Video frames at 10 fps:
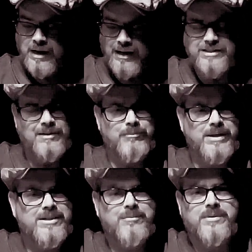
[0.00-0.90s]
I guess I've
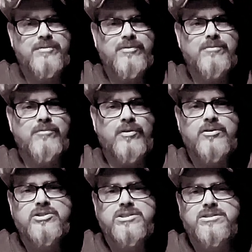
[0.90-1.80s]
picked up different
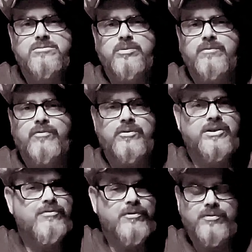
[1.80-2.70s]
versions for
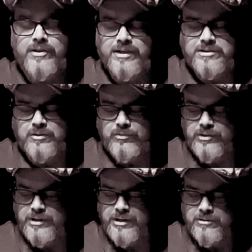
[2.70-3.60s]
different things over
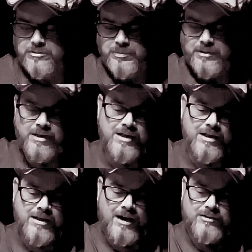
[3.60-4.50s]
the years, but
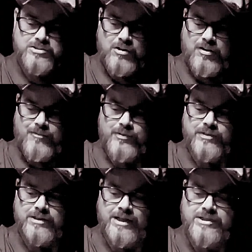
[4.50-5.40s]
I'll start off
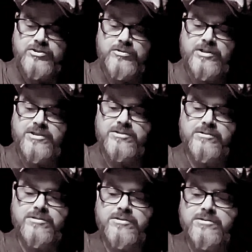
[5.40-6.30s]
with the Laserdisc.
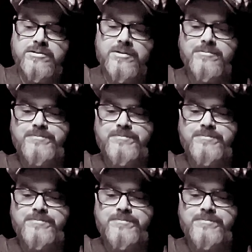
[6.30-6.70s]
This is